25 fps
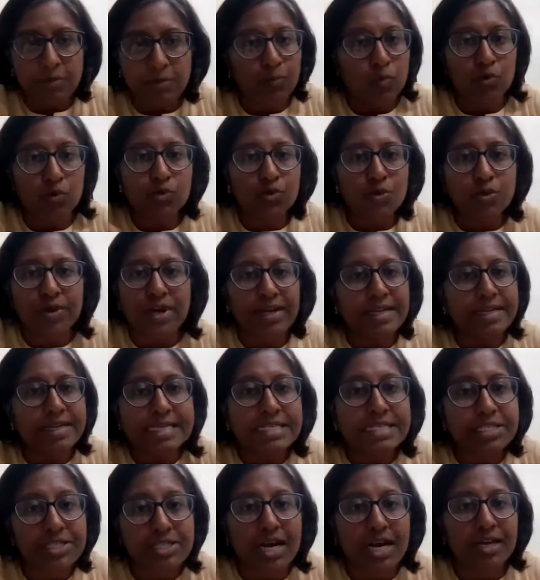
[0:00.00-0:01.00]
supposed to get
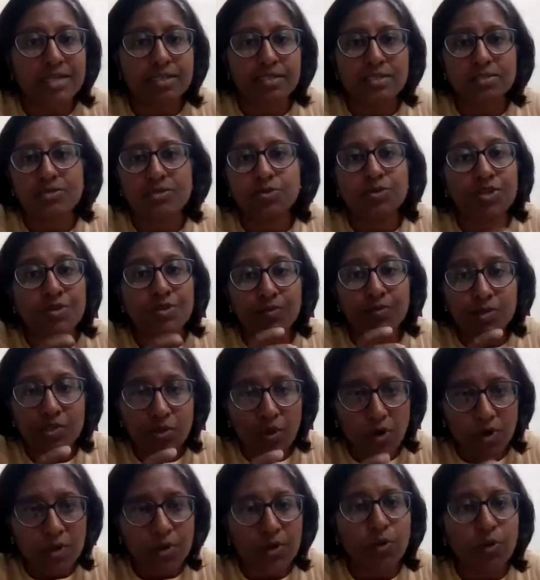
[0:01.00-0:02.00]
discharged. So she was
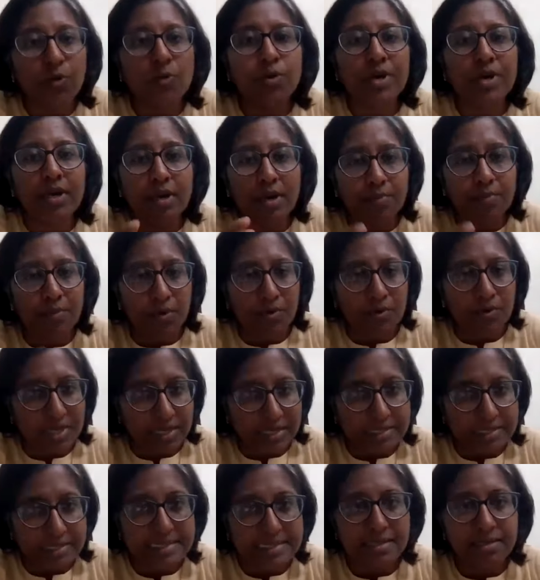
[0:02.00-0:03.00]
not knowing about
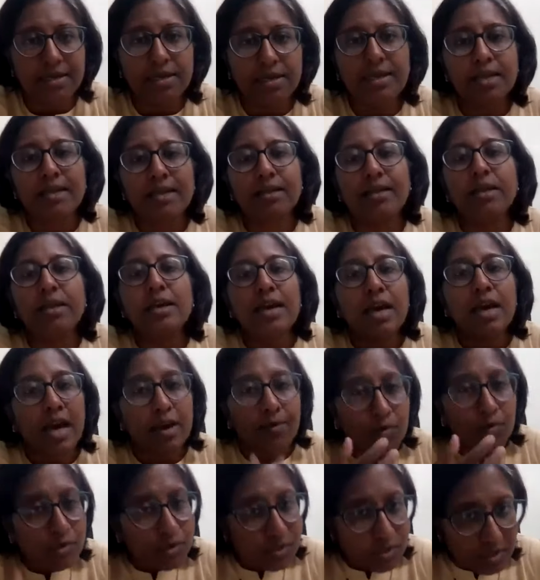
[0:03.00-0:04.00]
the incident, and
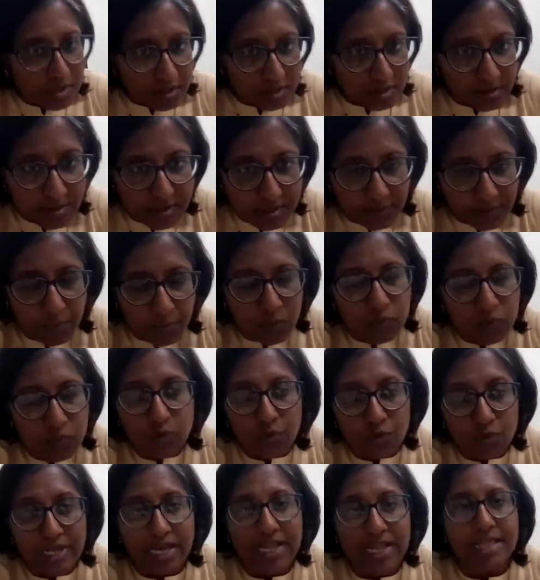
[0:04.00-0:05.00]
I was supposed
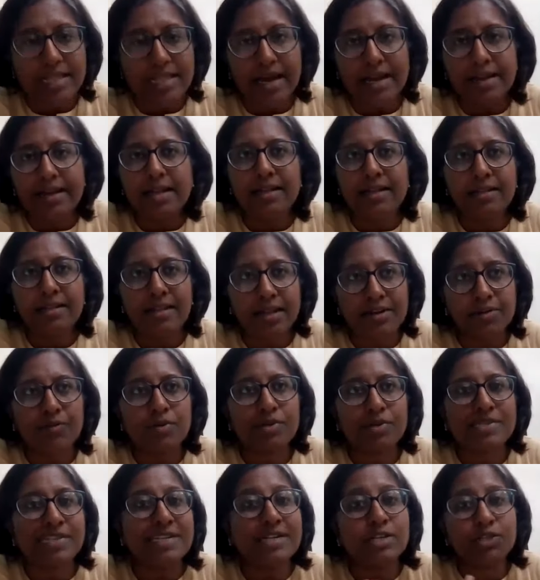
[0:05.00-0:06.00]
to tell that, and that
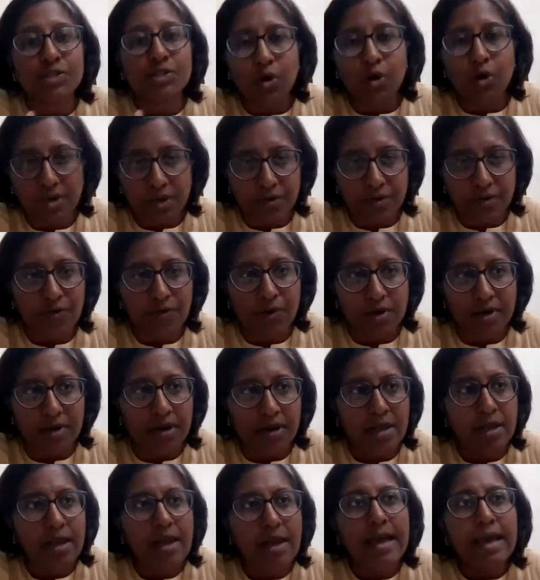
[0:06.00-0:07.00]
was a little shocking for
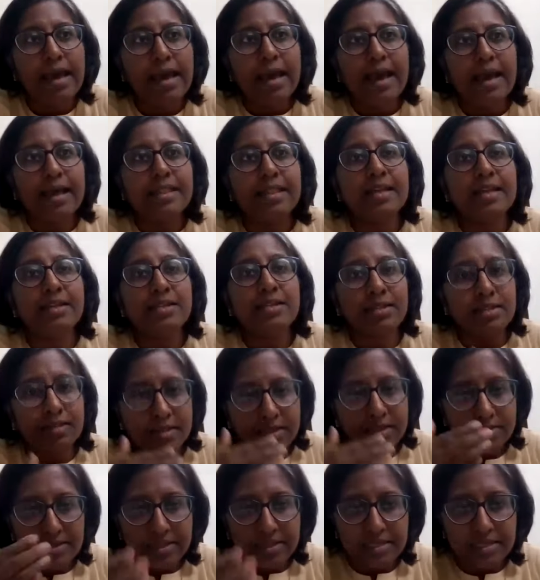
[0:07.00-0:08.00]
her. And
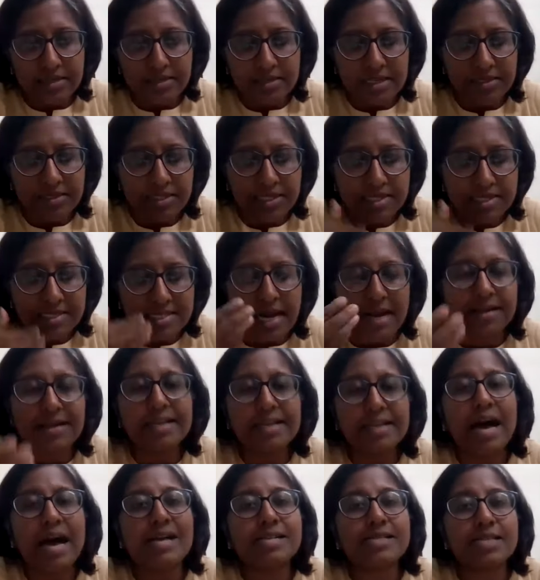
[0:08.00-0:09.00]
then she
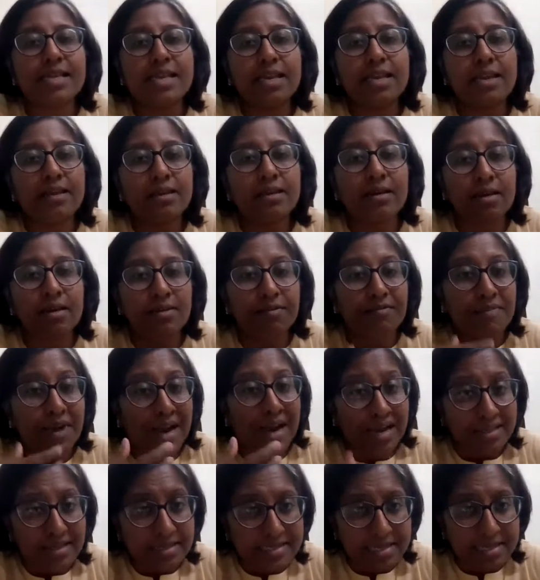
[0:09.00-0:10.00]
started asking
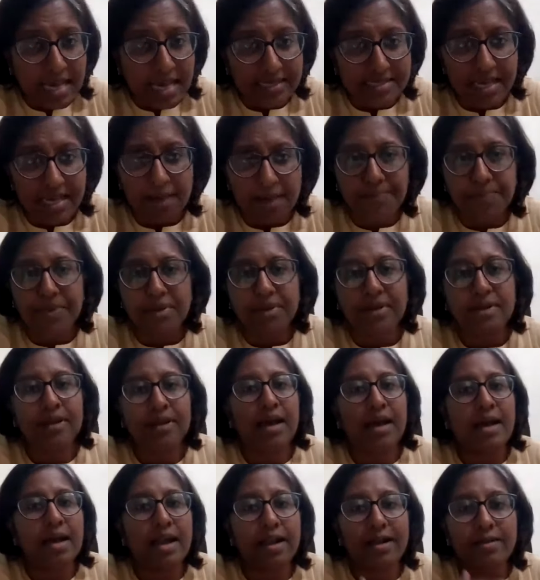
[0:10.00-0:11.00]
why this has
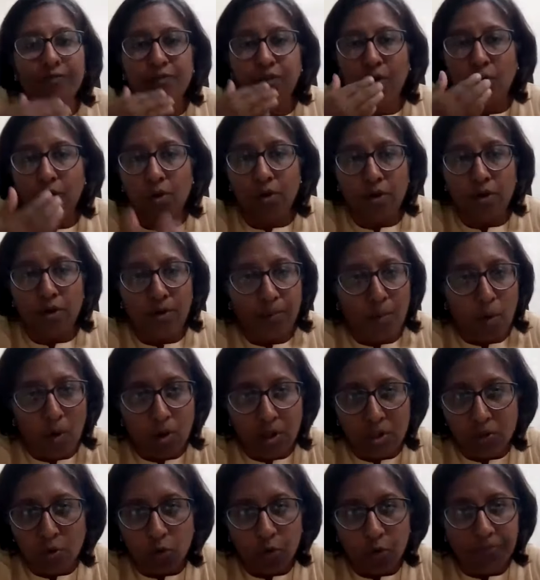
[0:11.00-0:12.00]
happened. I had followed up
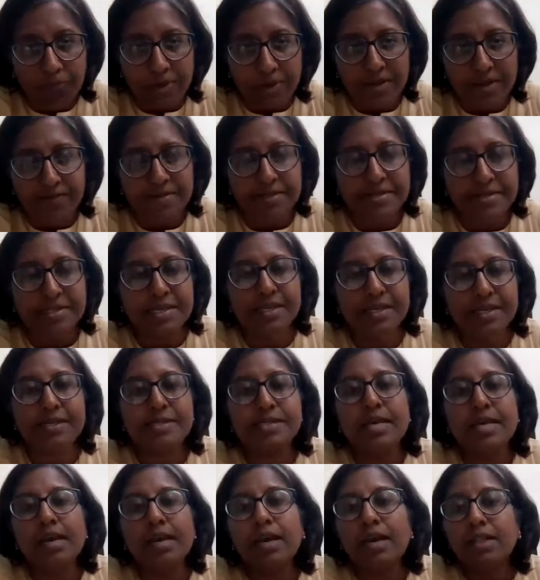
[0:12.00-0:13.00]
all the OPD
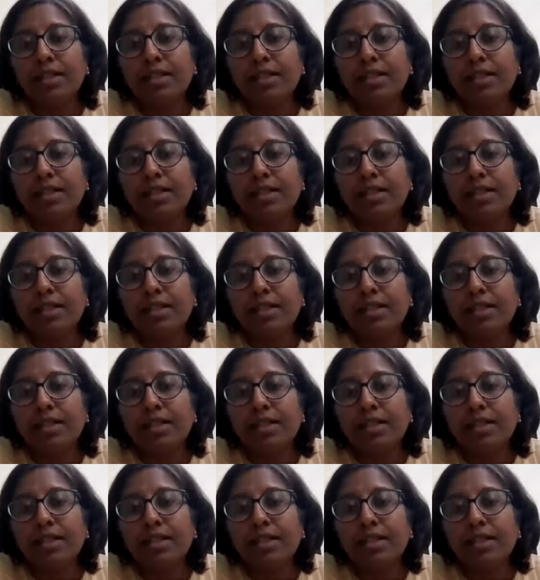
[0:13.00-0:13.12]
visits.